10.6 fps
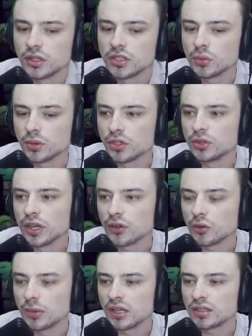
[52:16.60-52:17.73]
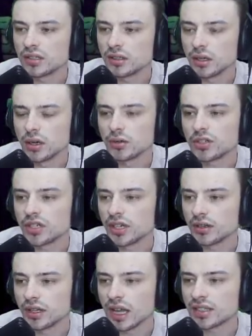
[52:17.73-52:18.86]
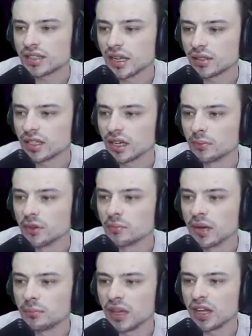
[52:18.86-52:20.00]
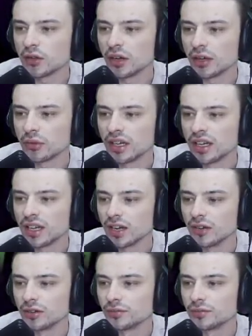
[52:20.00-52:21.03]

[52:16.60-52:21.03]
want to do necromancy? Oh, shit. That sounds like above my pay grade right now.